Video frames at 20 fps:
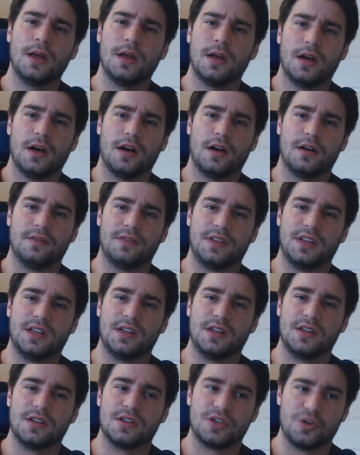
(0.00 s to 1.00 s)
of
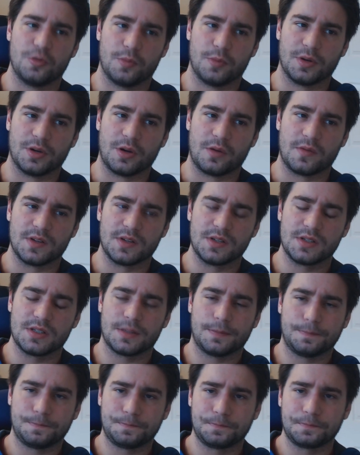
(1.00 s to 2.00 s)
the supernovas.
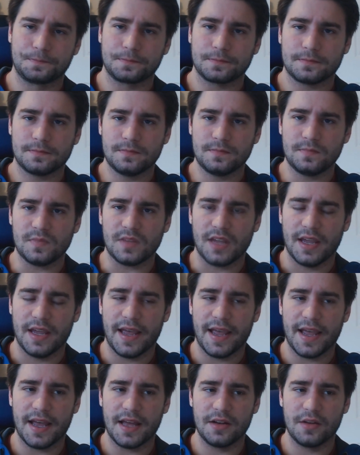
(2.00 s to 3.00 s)

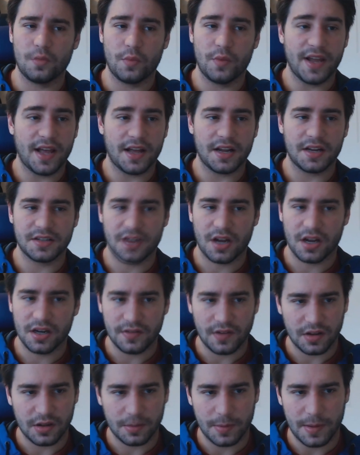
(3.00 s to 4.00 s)
And we got a ton of
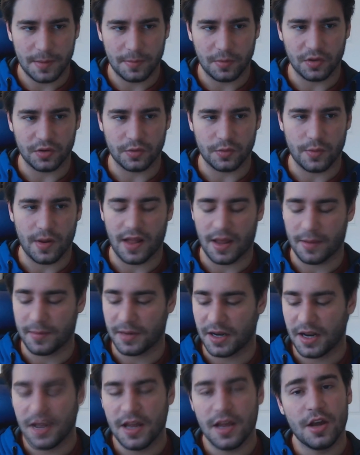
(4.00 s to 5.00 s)
other people as well. I
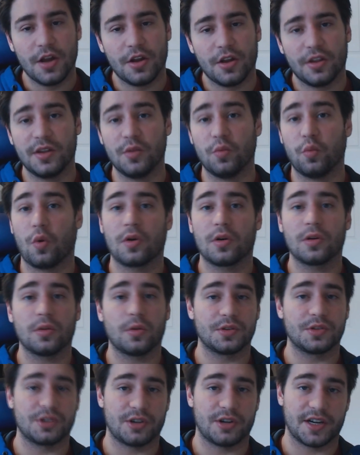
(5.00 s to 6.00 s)
mean, the
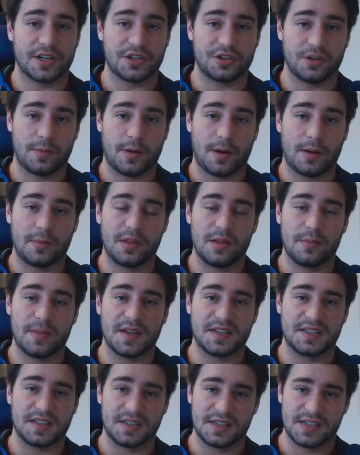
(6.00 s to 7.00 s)
Warlords are actually probably the
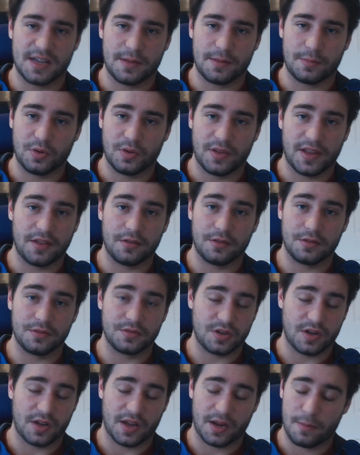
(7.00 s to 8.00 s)
best example.
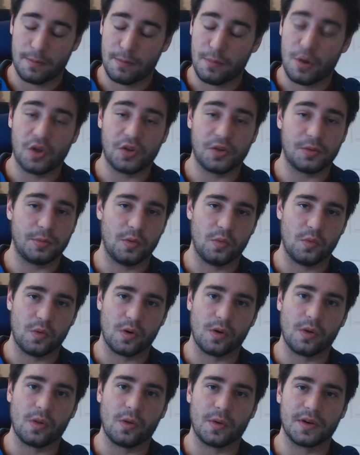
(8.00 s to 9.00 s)
There's like multiple
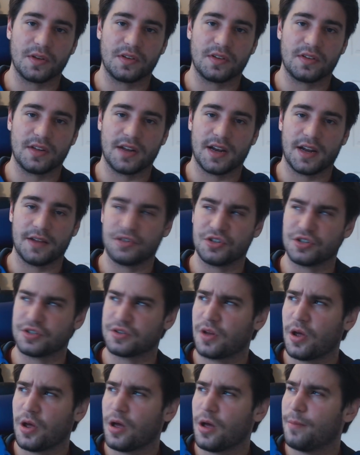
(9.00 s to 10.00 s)
Warlords that have just
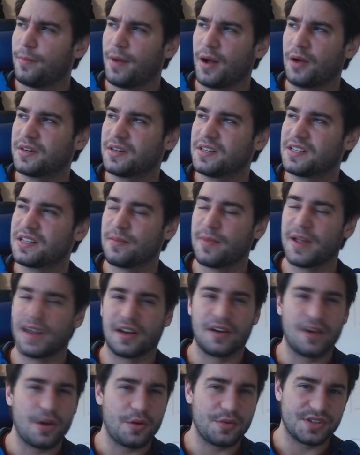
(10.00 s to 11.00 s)
bounties that make
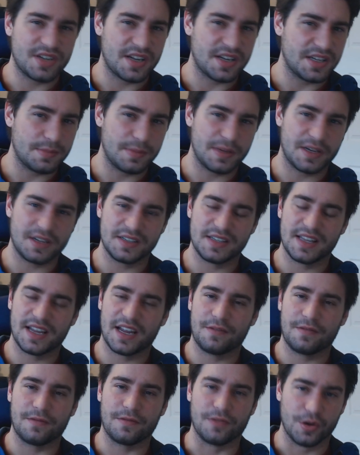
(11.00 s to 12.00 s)
no sense because they get
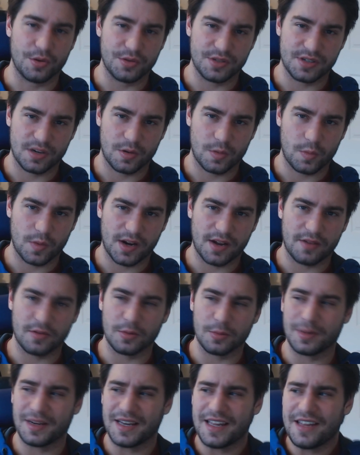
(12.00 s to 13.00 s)
frozen or whatever,
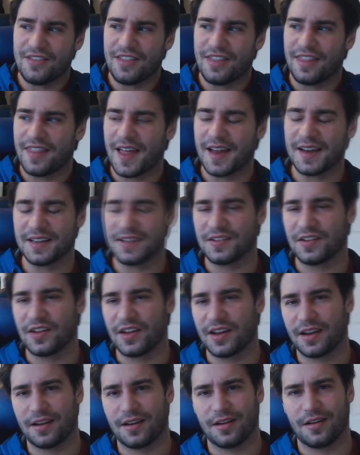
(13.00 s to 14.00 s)
but even then it's
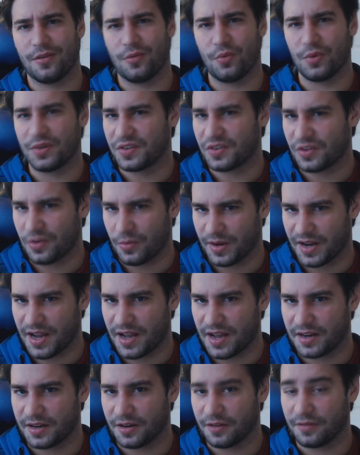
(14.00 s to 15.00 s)
like, what's going
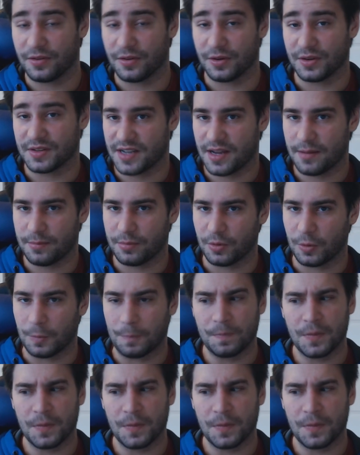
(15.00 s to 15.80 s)
on here? For example,